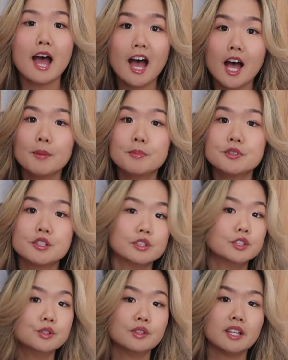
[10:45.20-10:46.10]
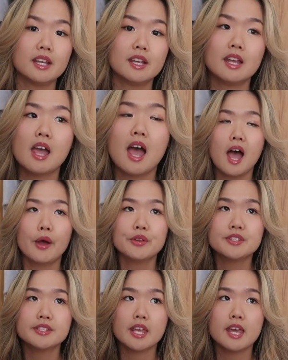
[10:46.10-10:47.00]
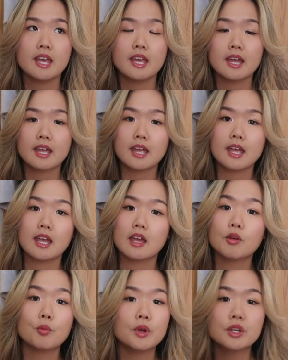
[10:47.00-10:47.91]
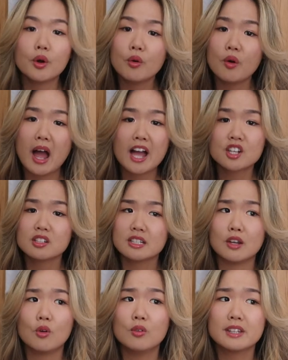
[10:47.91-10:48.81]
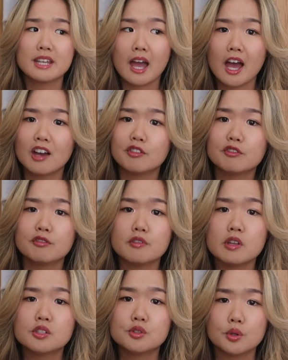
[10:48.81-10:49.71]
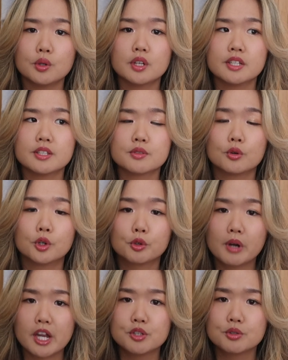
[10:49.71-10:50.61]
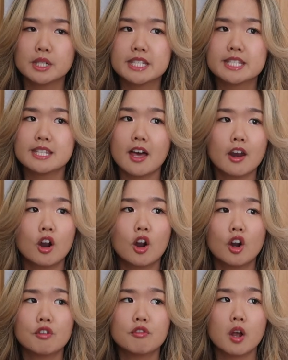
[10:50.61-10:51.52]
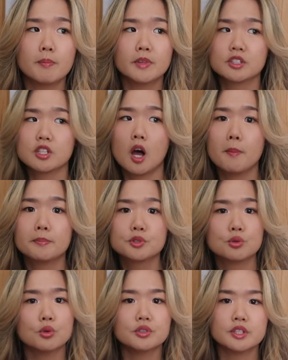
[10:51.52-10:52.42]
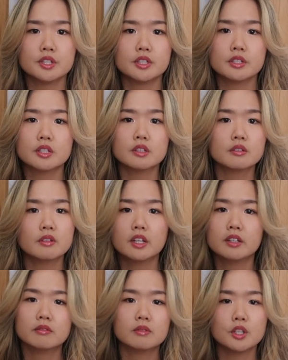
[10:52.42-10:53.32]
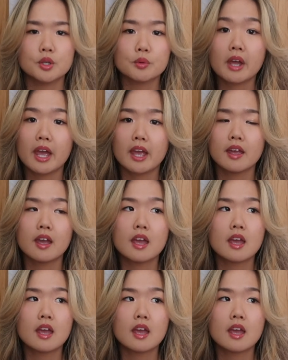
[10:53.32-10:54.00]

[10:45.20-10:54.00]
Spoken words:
Absolutely. I would say we don't actually only have students or graduates that are from the top schools in the UK.